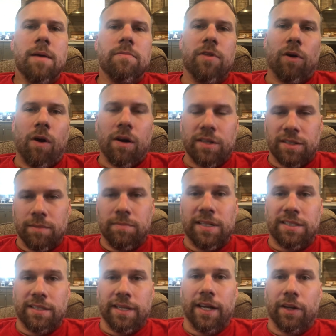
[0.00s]
There are some
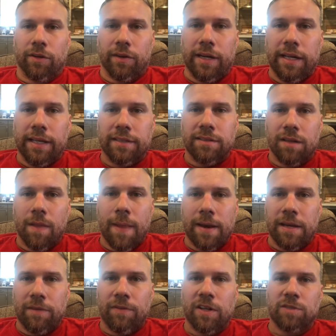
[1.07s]
missing ingredients on that
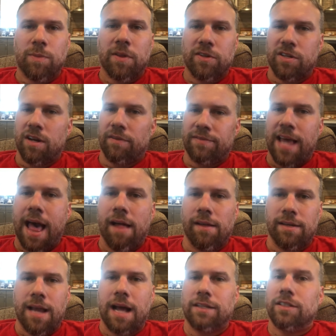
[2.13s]
defense, but there's enough
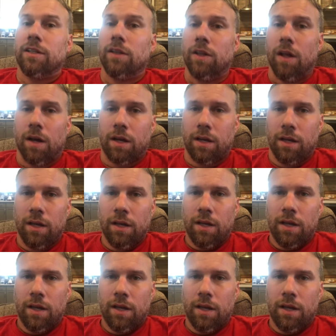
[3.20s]
talent not to look